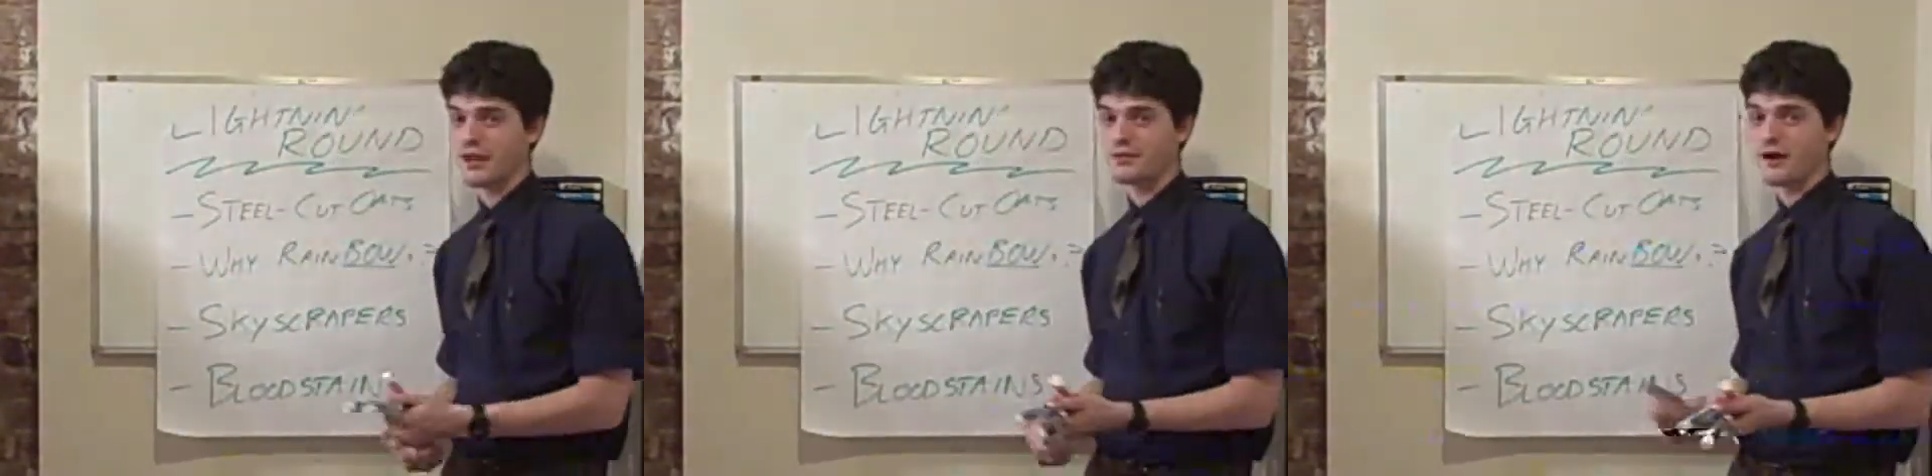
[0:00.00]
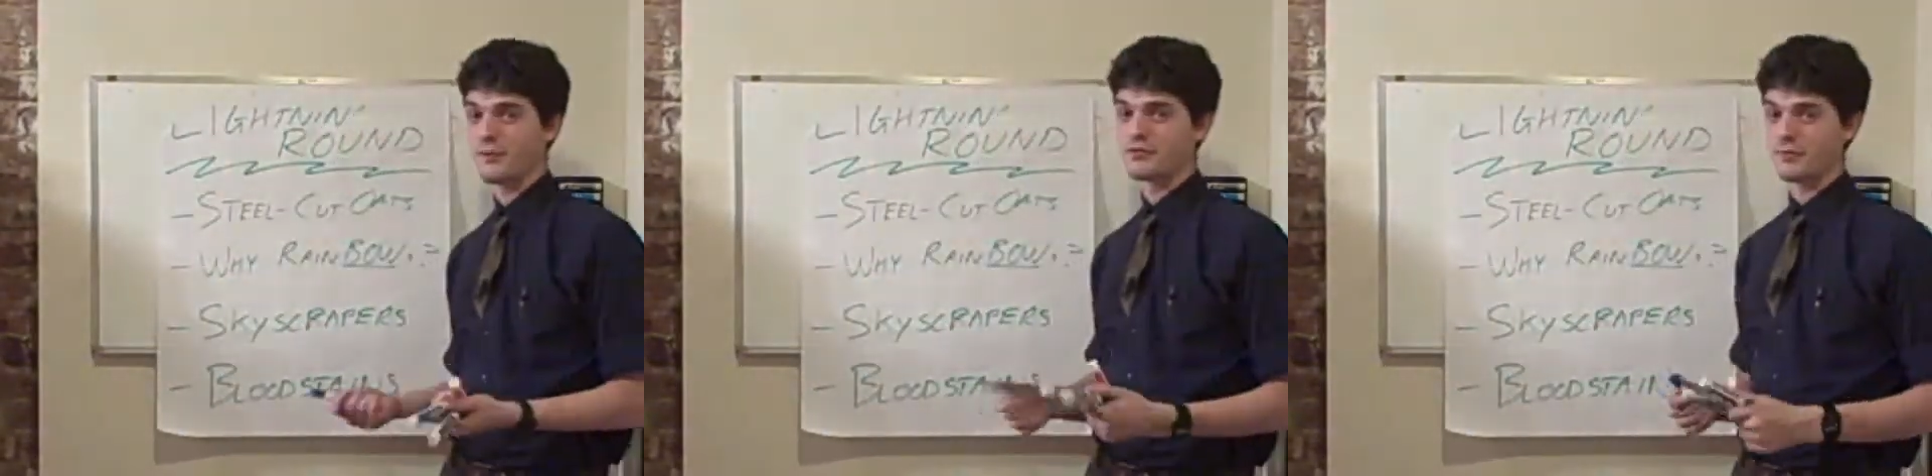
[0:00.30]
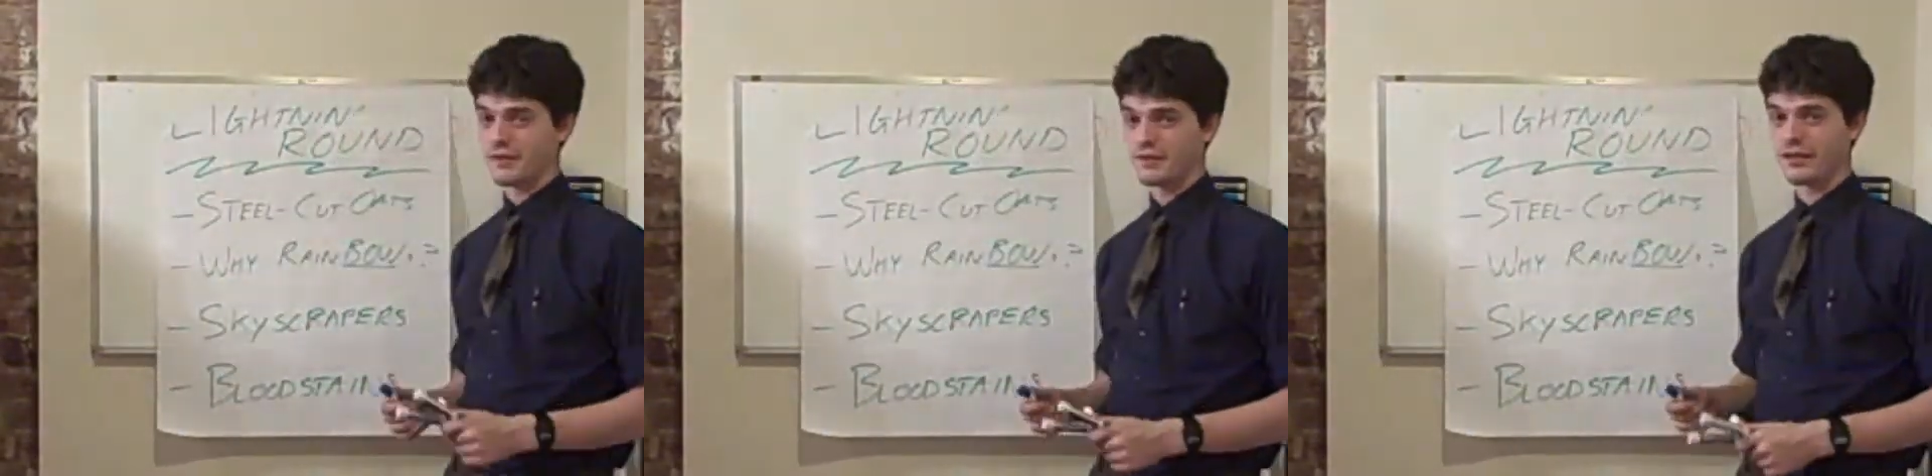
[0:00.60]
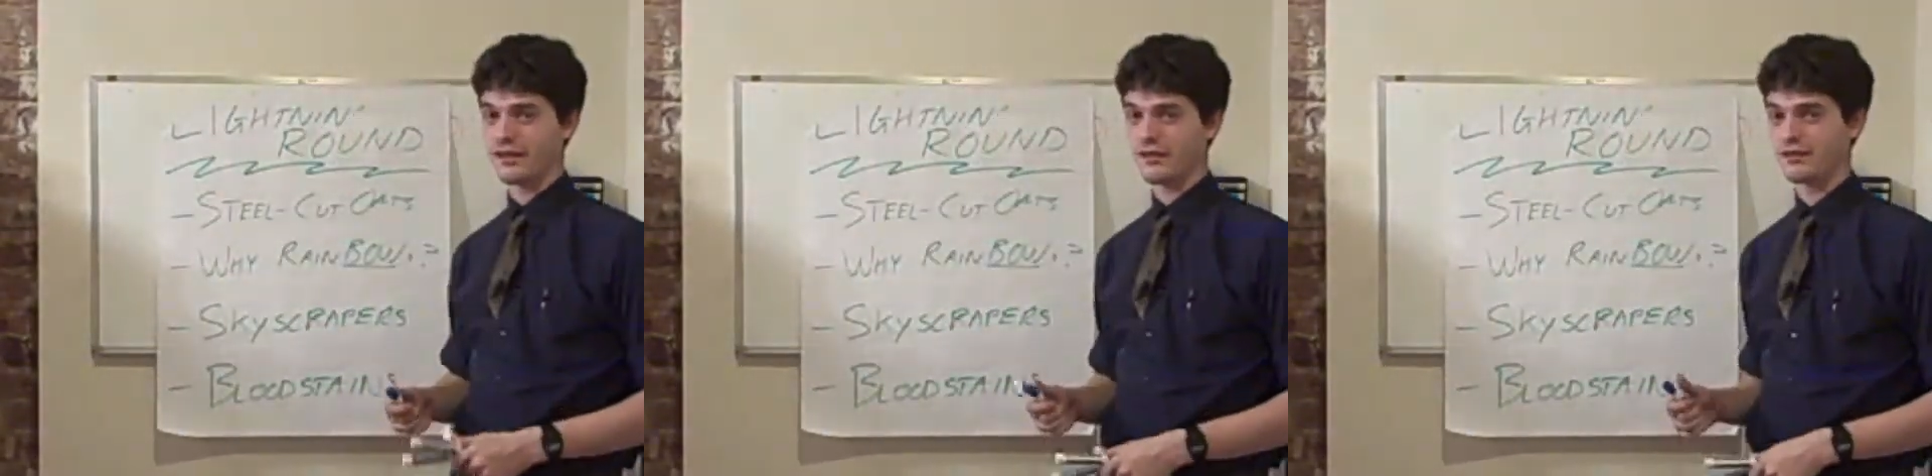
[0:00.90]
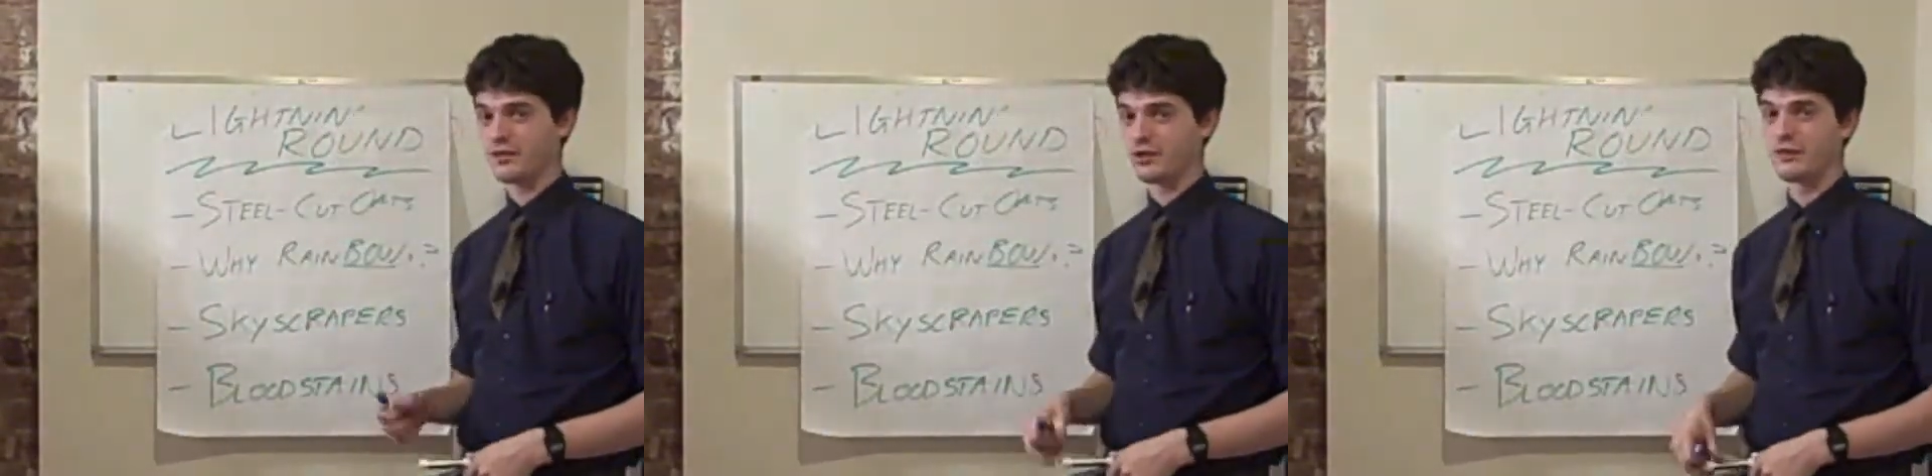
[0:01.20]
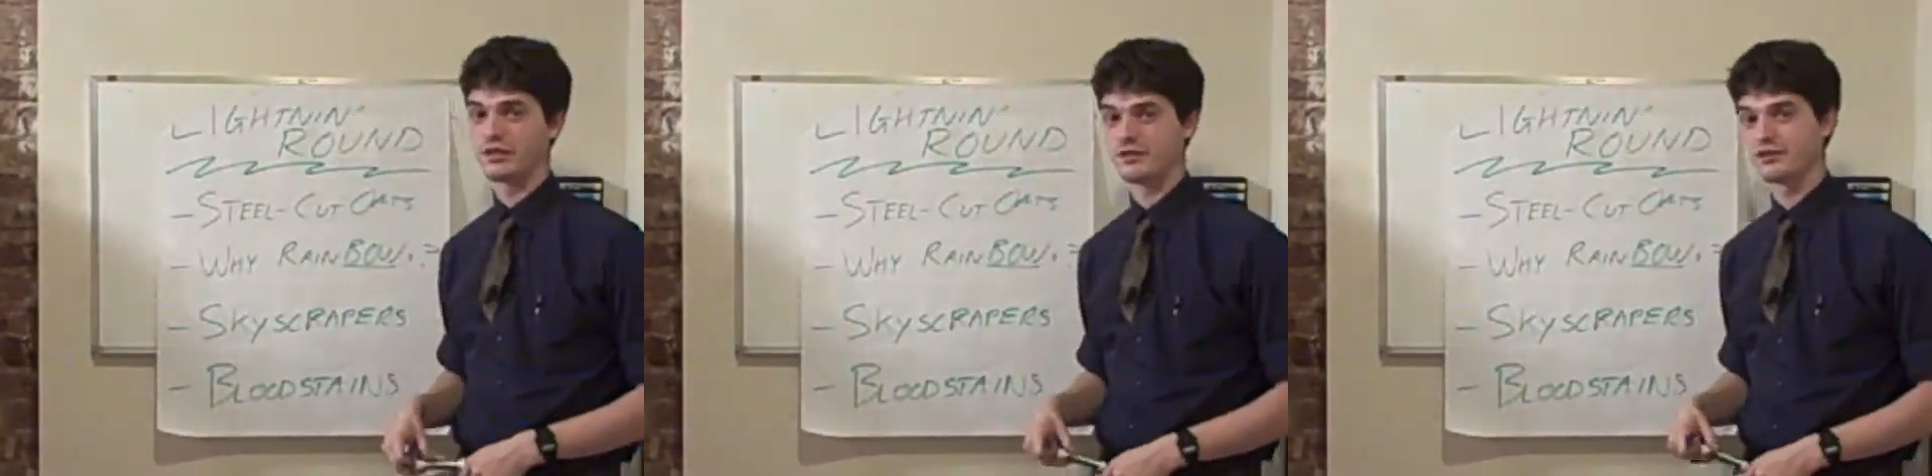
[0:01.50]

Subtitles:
Skyscrapers are basically anything that's over 10